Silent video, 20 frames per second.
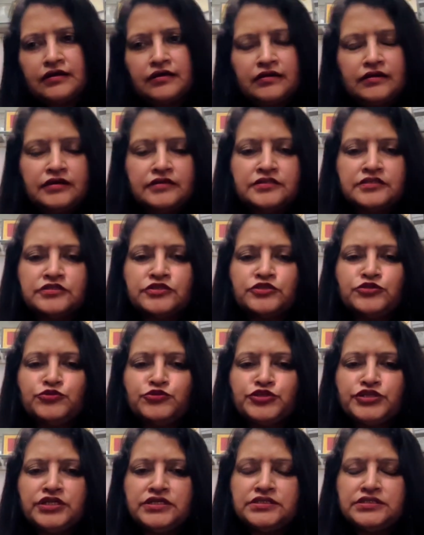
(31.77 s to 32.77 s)
it is
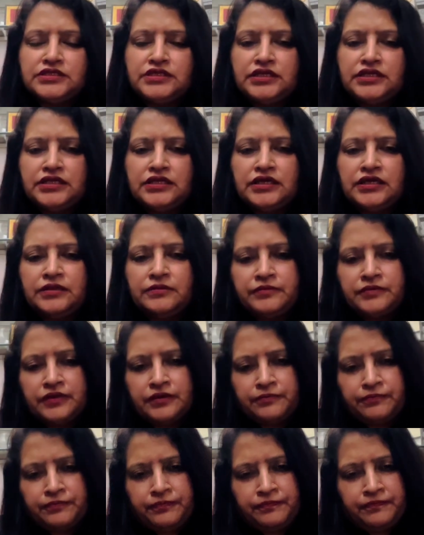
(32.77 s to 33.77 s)
usually seen in
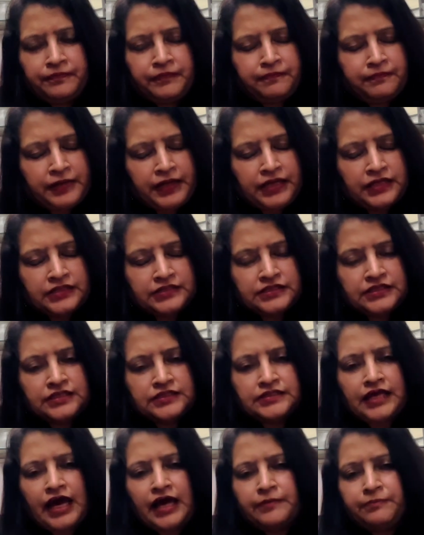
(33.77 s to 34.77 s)

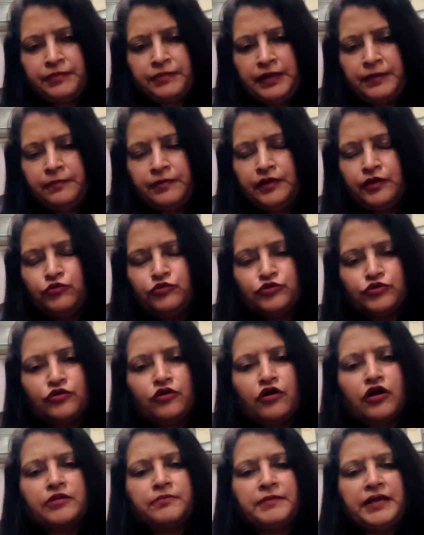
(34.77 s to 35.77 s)
places and people who do
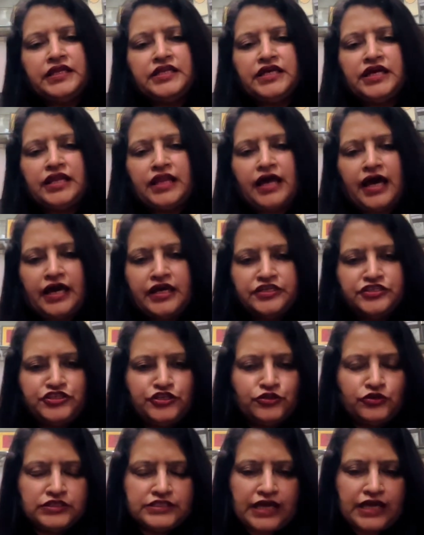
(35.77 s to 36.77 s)
not maintain
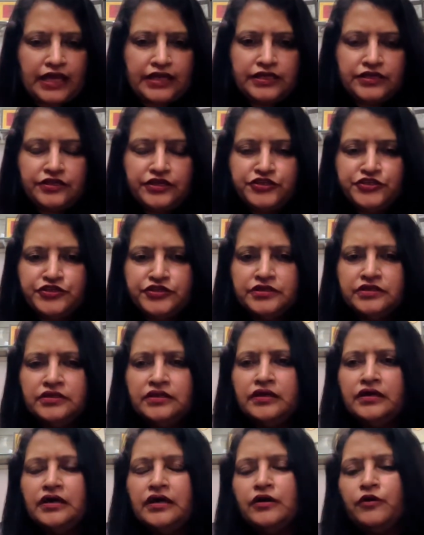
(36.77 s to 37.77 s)
hygiene or sanitation
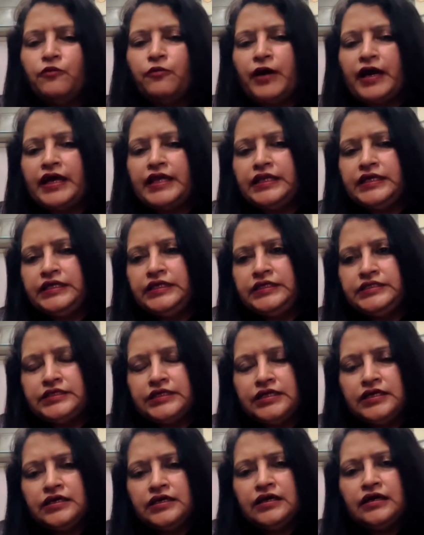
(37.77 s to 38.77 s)
while
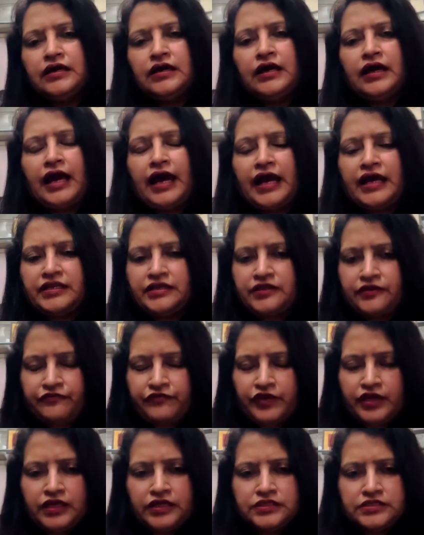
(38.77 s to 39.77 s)
eating and
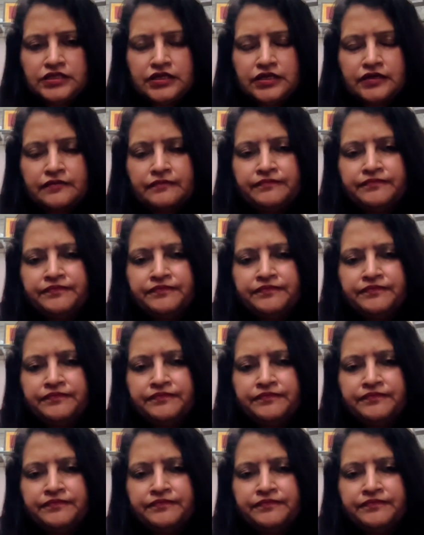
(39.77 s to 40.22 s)
defecating.